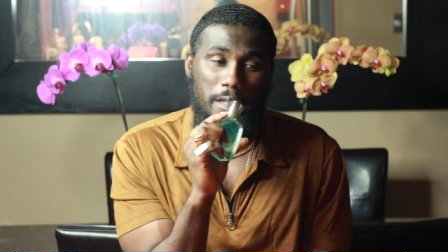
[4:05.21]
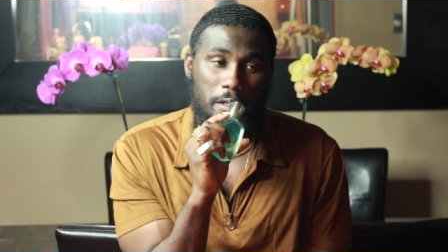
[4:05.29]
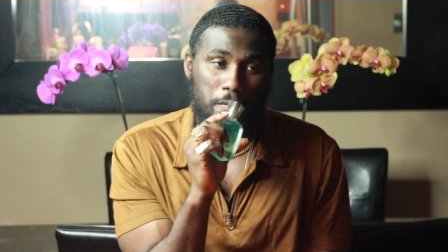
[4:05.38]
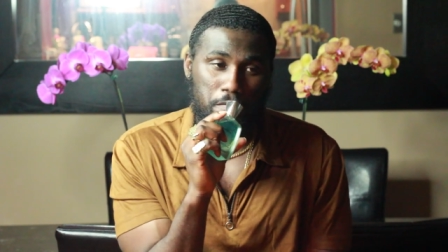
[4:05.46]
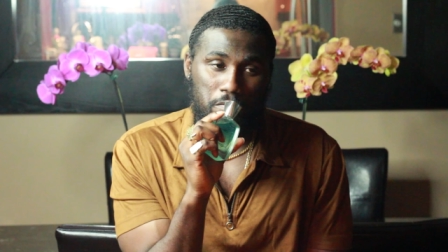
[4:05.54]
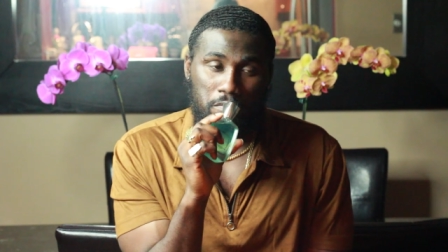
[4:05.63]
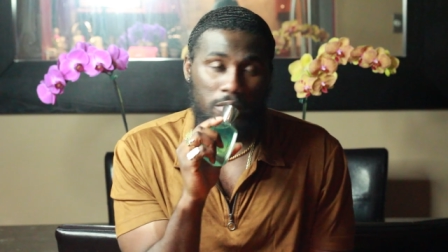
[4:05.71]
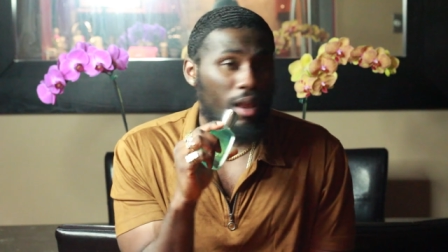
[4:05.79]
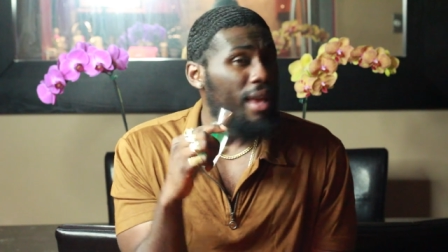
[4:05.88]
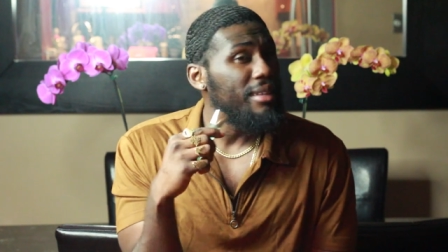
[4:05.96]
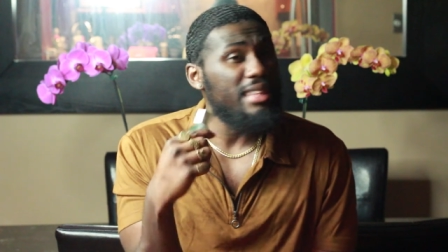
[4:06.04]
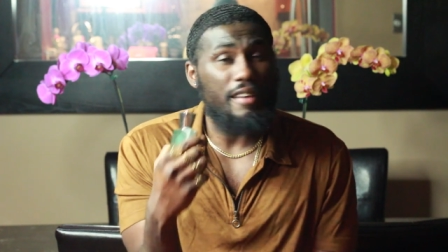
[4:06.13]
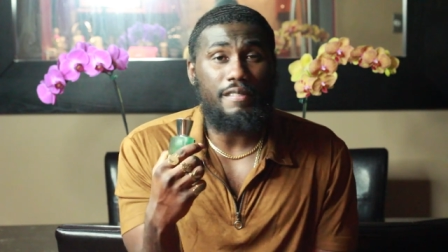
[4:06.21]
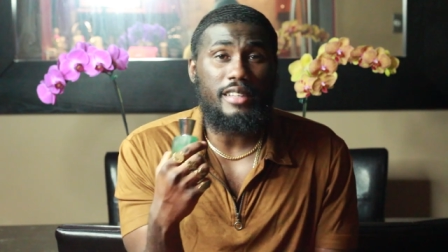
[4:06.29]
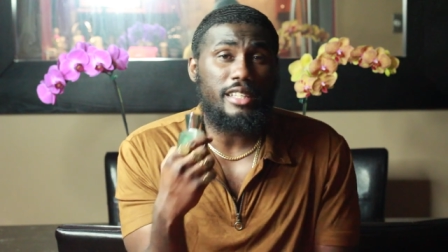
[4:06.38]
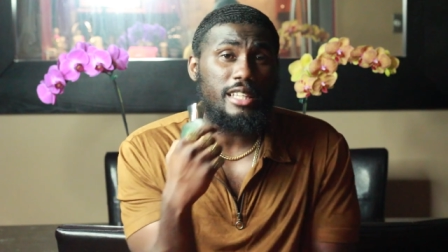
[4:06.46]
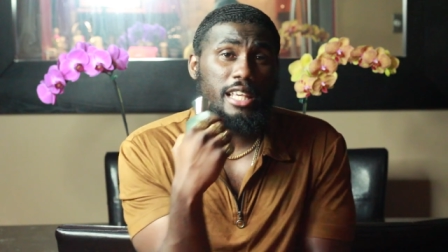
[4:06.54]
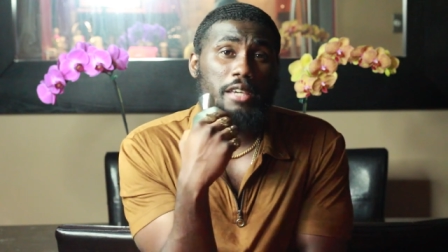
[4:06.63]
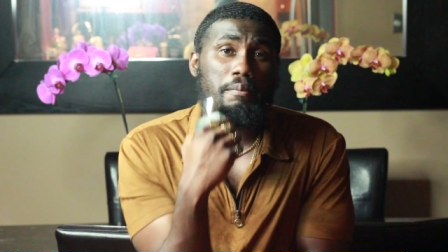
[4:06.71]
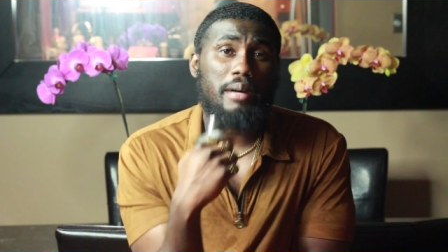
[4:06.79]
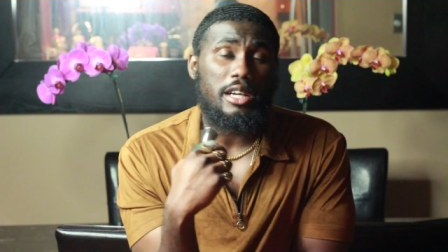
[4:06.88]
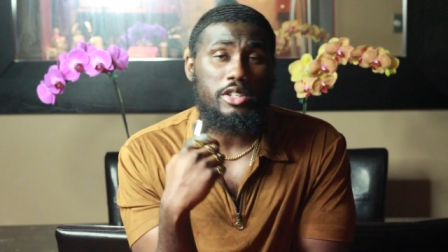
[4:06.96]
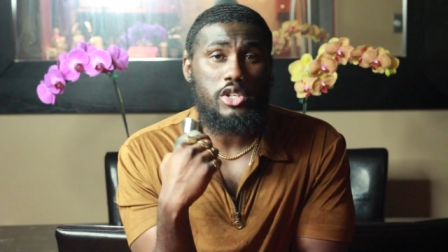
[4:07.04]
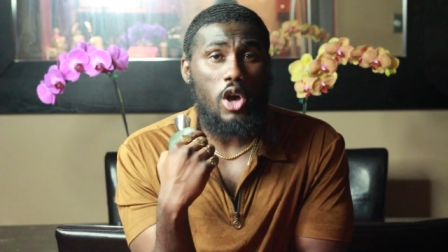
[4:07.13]
Um, definitely in
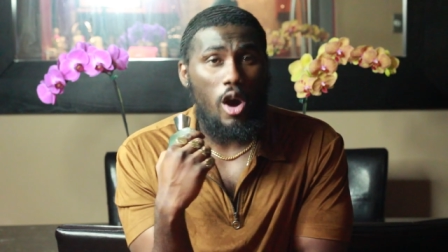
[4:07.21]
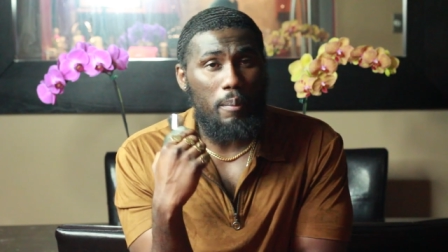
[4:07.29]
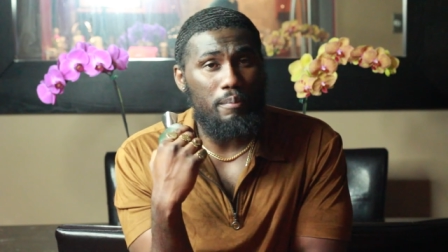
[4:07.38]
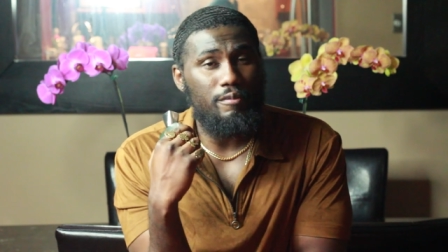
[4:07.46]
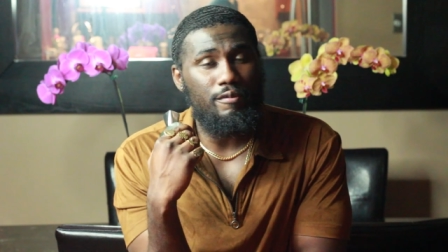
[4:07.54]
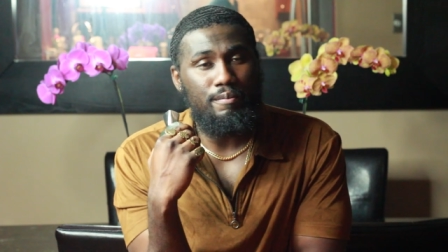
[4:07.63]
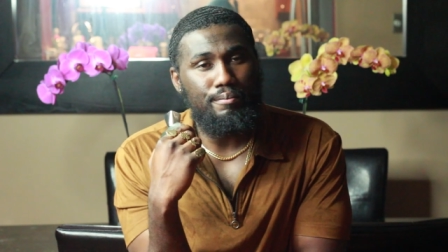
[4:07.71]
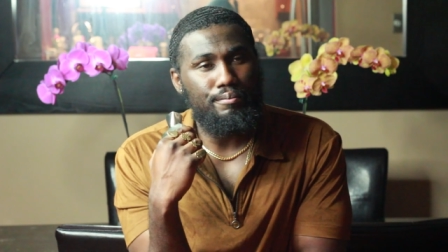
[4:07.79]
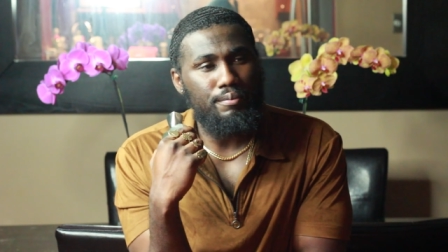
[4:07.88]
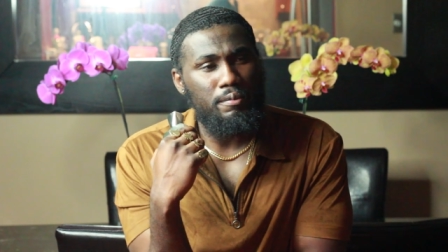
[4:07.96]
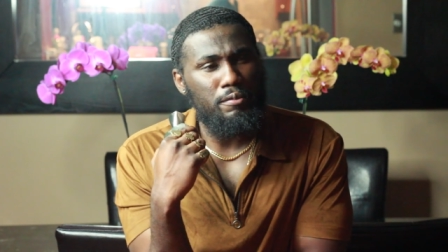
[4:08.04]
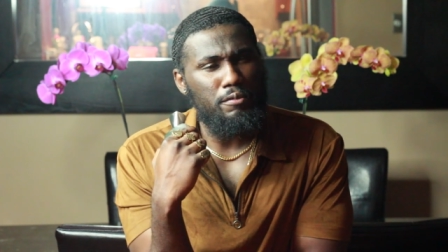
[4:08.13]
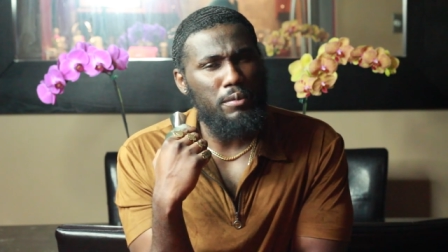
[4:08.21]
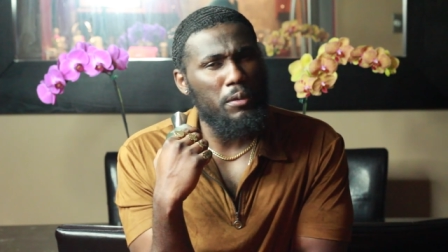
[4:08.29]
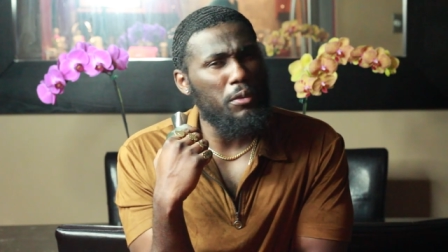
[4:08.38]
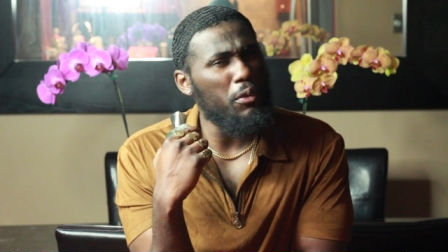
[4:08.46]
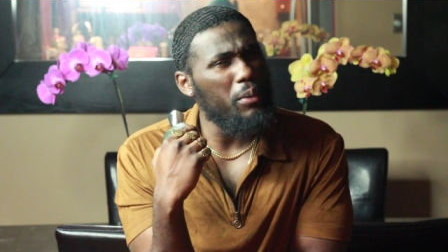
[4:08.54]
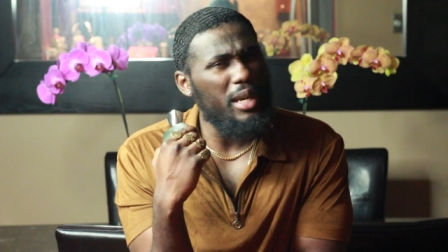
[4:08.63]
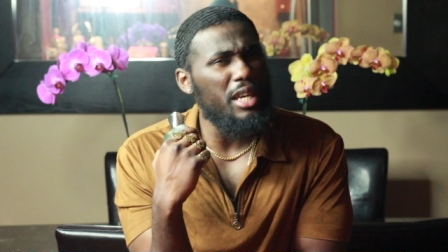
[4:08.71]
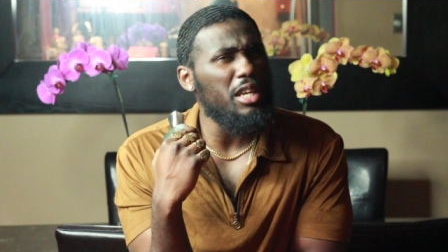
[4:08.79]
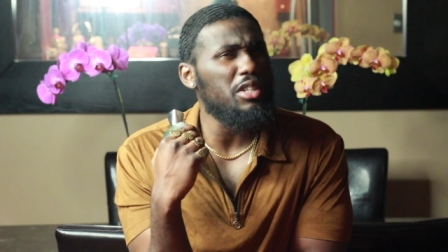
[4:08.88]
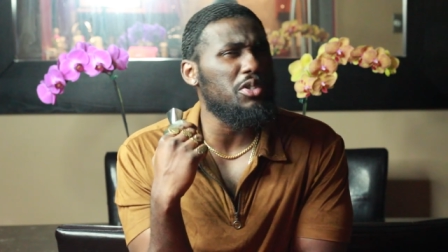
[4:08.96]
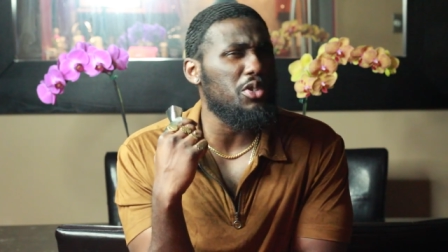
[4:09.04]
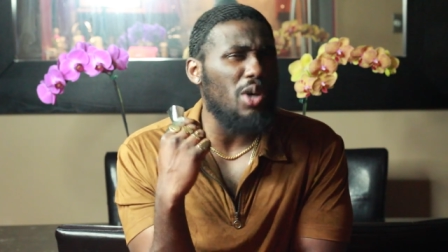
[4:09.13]
my top
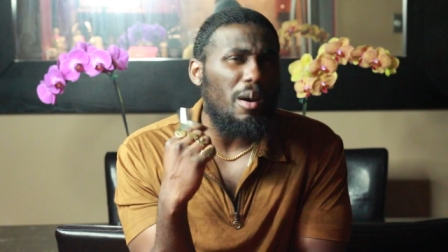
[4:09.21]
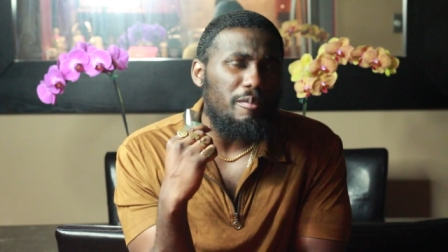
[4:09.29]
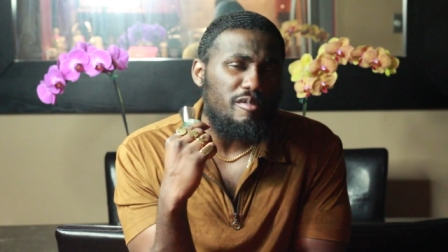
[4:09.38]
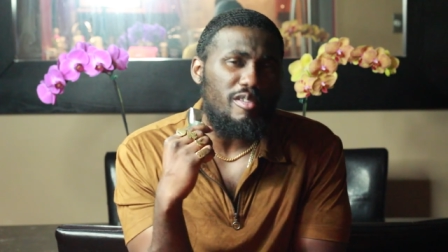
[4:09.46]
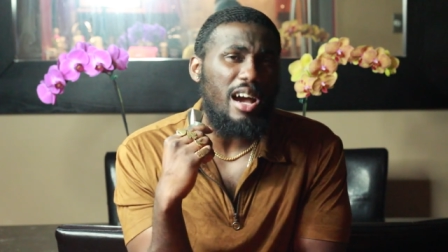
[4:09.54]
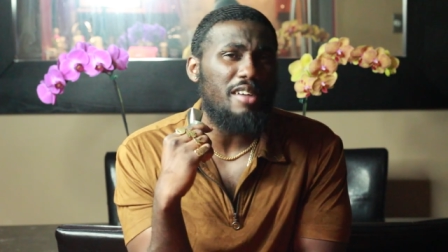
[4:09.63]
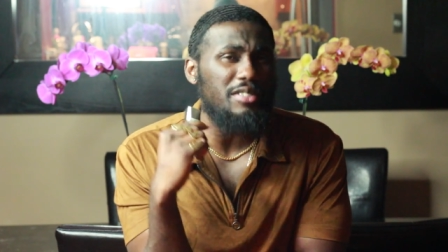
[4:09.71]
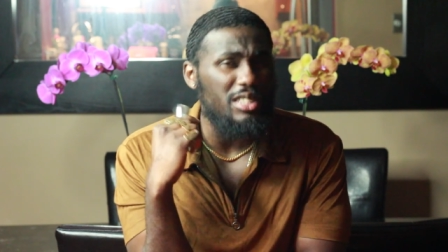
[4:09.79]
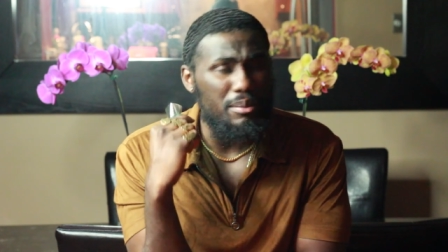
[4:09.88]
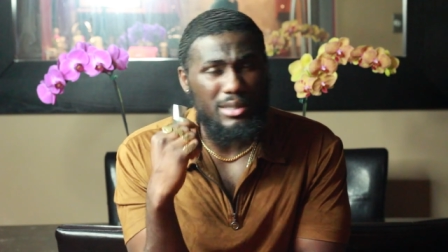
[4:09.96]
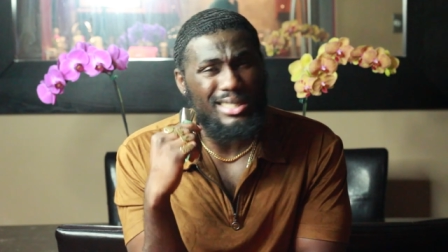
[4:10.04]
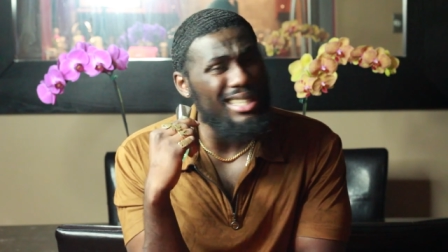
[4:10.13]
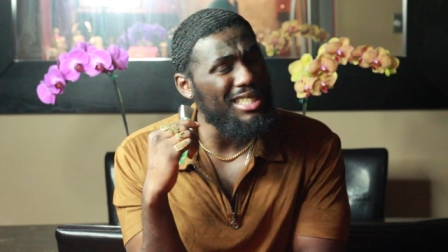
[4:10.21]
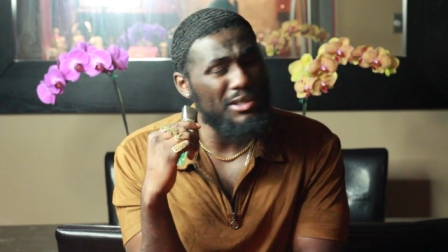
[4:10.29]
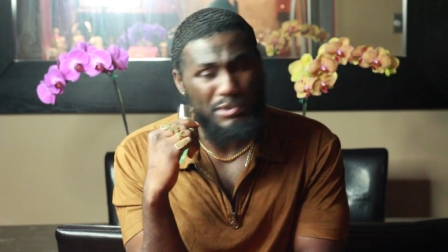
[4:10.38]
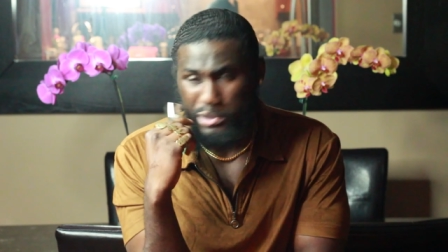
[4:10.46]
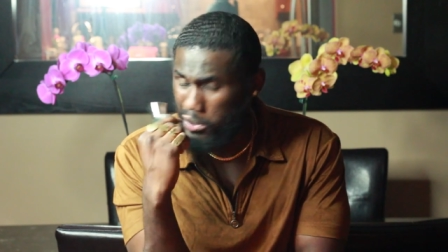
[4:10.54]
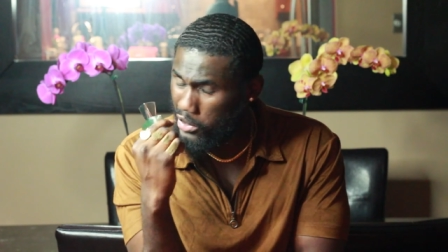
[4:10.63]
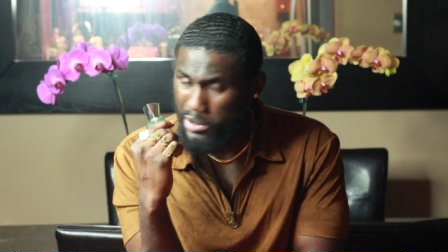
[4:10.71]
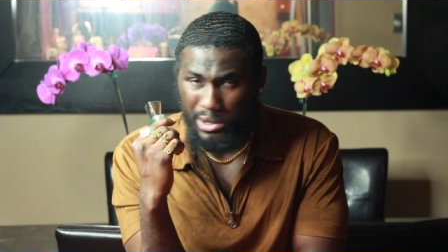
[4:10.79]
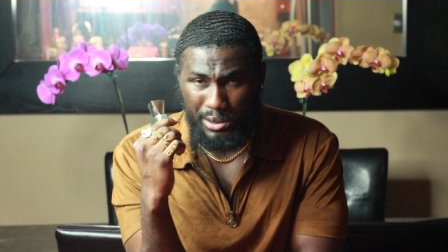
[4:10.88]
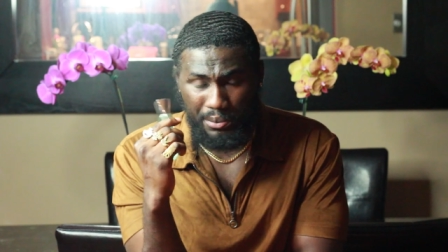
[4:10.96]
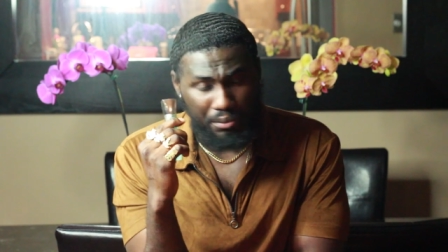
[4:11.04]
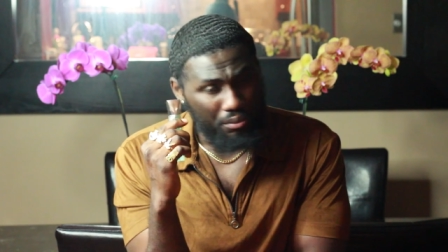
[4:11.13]
three to top five summer scents for
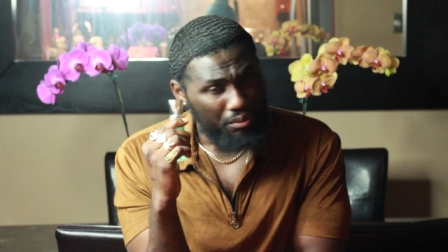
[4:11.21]
sure.